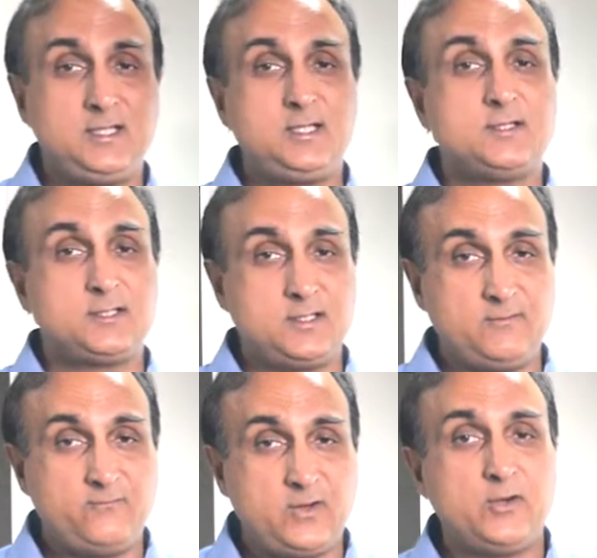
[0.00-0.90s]
is
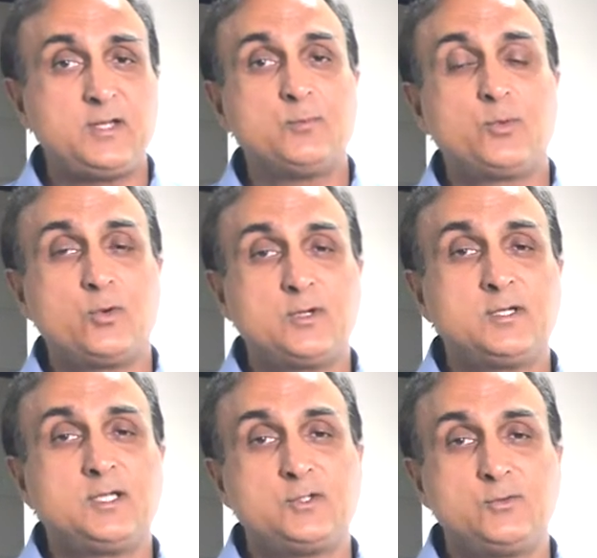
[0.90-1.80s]
very
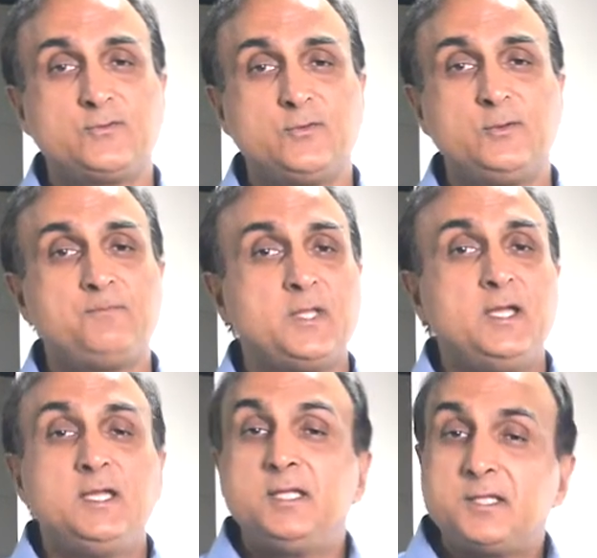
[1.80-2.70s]
important and useful.
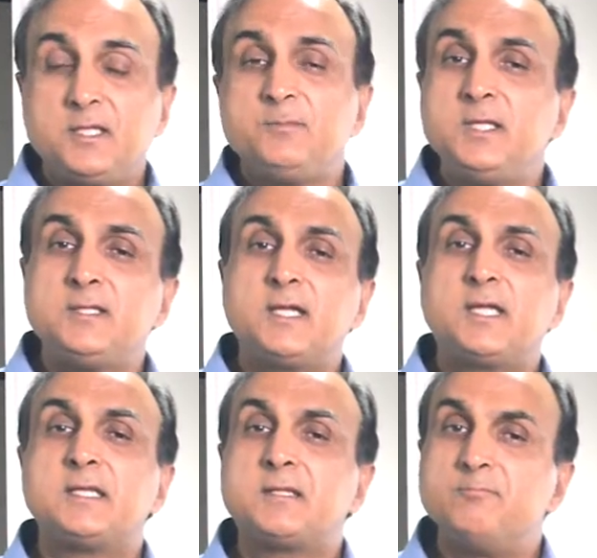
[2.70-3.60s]
It's something that
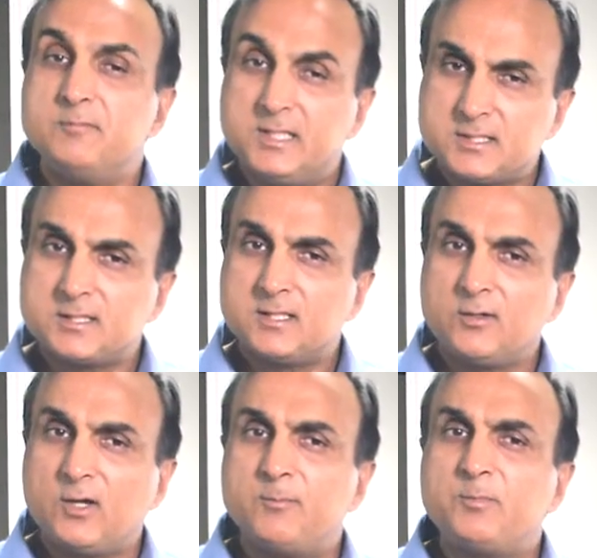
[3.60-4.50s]
gets missed
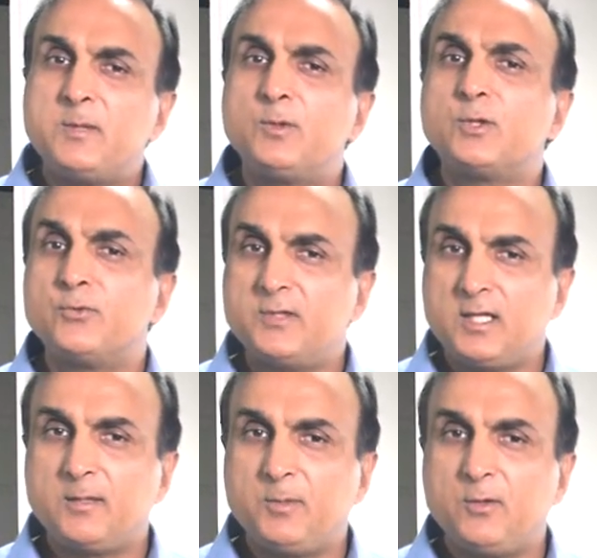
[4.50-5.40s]
and people don't
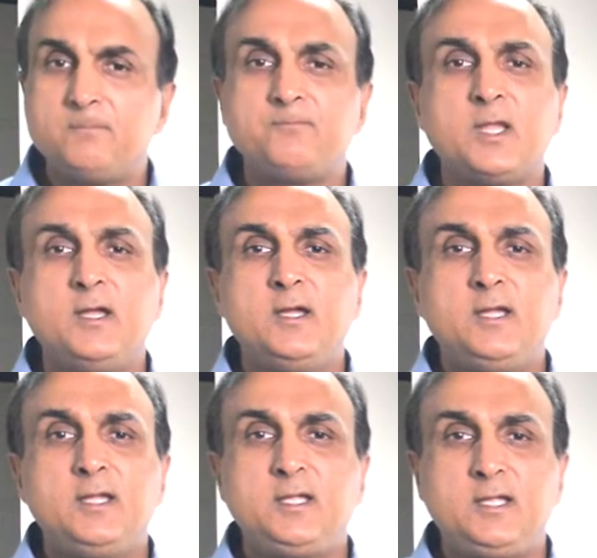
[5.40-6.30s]
think about.
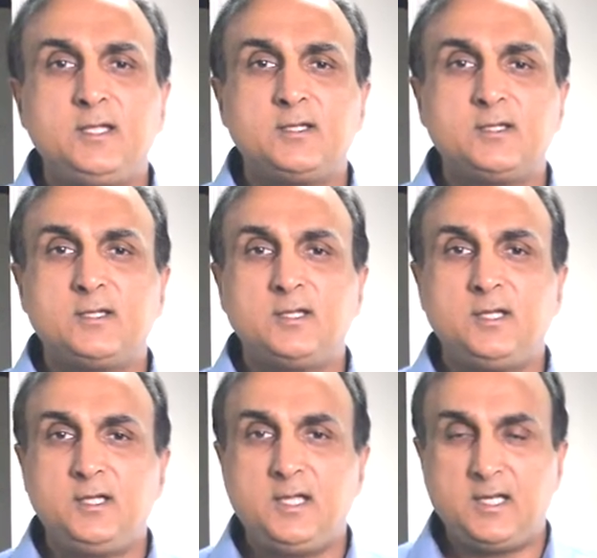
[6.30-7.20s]
In
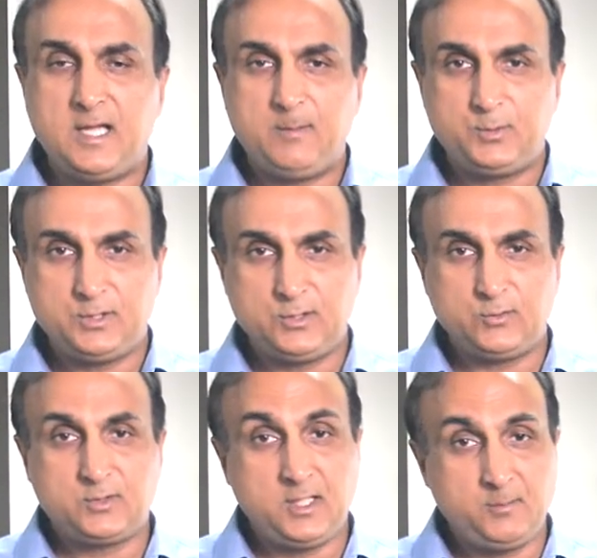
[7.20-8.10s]
an
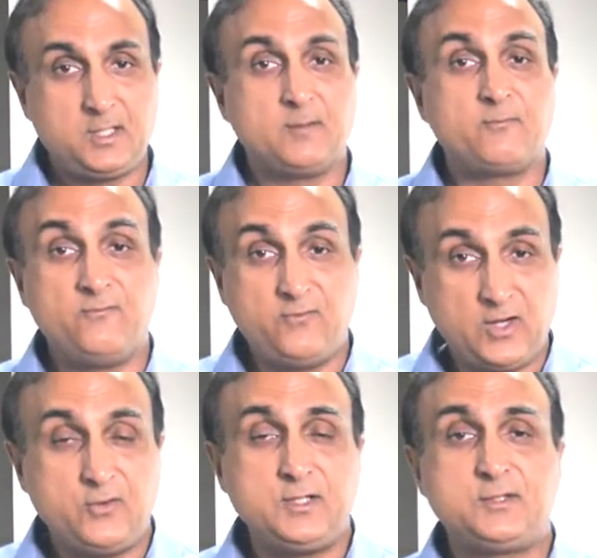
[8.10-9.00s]
episode coming up
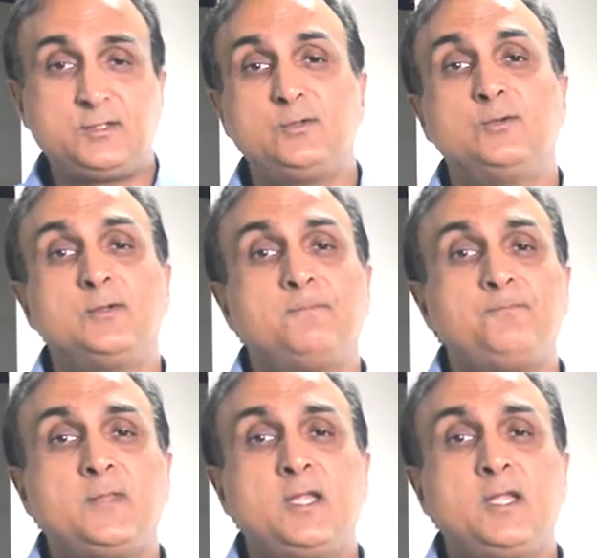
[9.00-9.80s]
very soon,